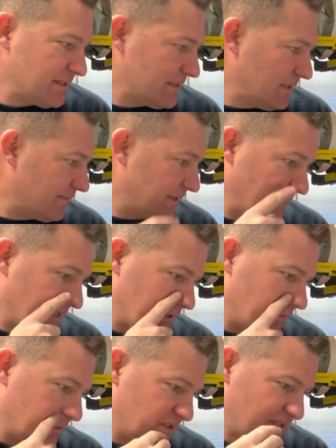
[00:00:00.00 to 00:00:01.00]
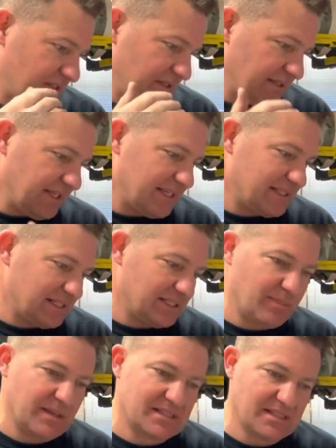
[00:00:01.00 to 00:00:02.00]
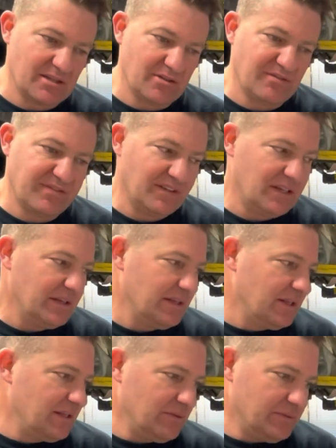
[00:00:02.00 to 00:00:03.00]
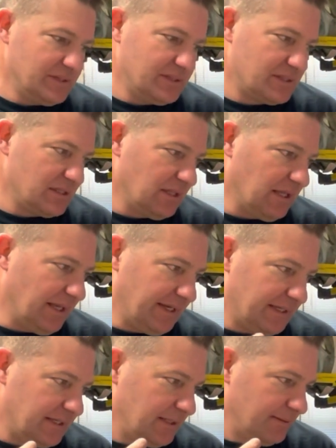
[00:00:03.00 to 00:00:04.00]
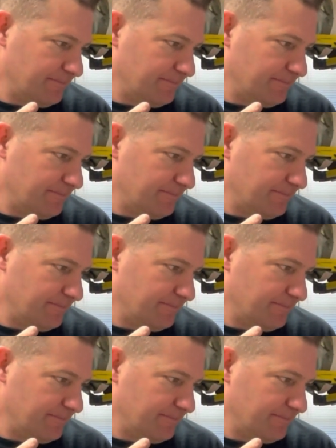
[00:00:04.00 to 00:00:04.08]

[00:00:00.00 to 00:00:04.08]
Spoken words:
something that was less expensive, that was like